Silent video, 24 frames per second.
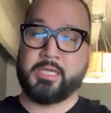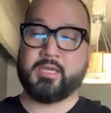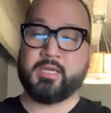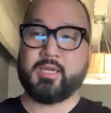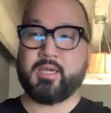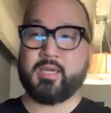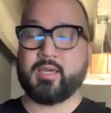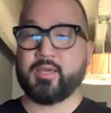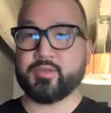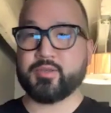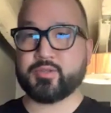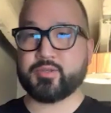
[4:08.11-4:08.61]

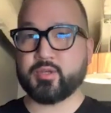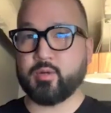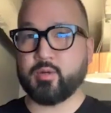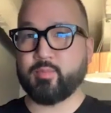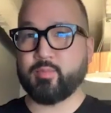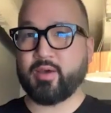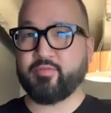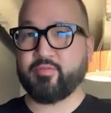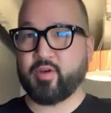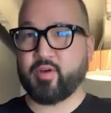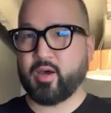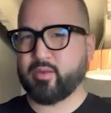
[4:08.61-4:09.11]
And so my
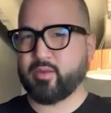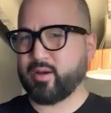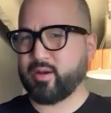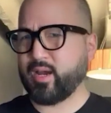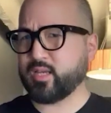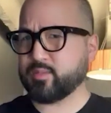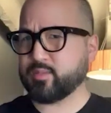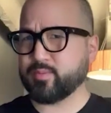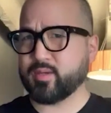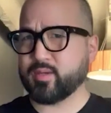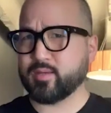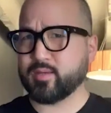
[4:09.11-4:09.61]
father
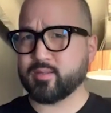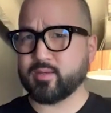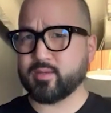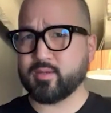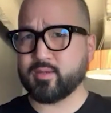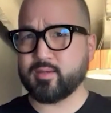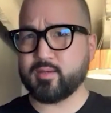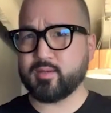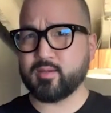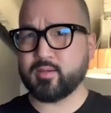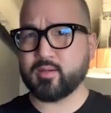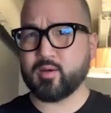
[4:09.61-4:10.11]
asked me,
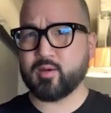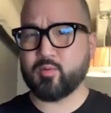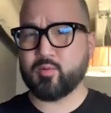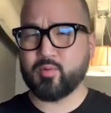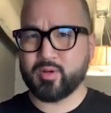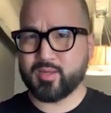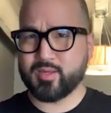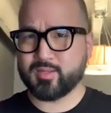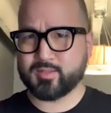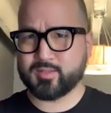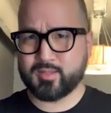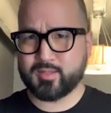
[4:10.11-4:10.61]
you know, what
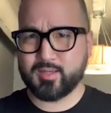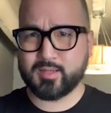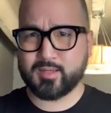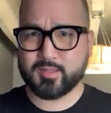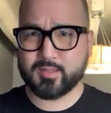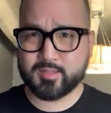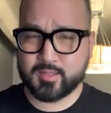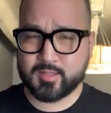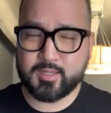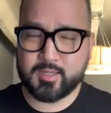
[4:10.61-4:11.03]
is this?